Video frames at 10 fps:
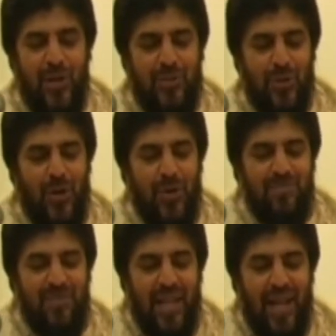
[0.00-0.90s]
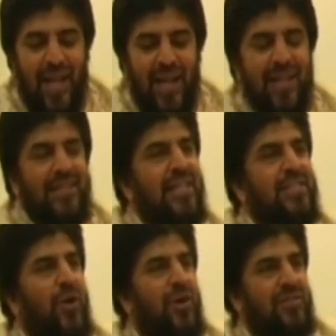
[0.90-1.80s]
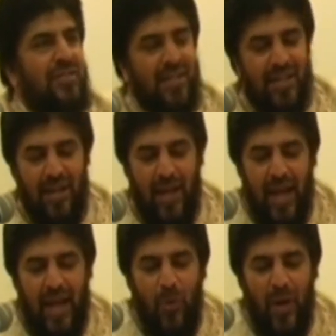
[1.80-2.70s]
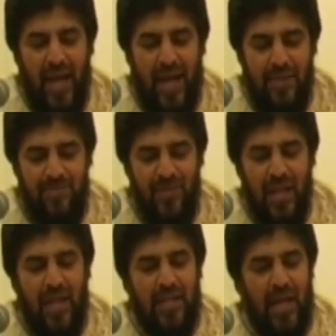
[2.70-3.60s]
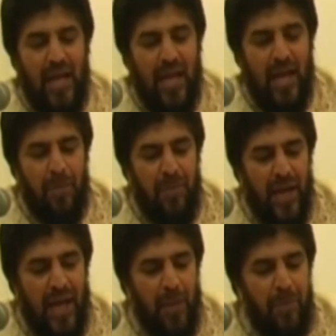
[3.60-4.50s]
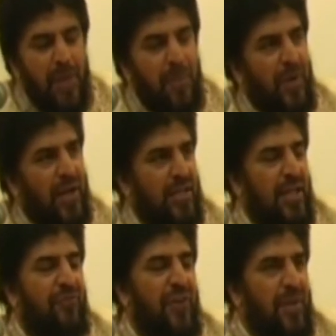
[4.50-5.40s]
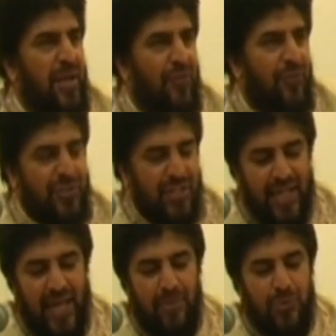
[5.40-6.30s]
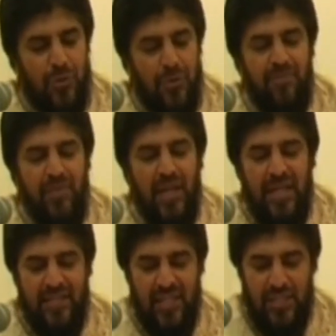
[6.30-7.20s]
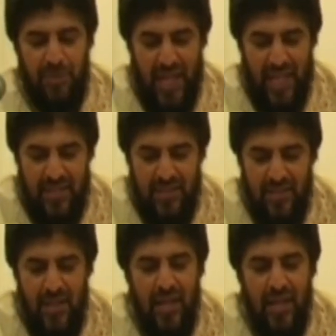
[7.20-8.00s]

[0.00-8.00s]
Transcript: So this was where the people, the family of Hussein came to Yazid's palace,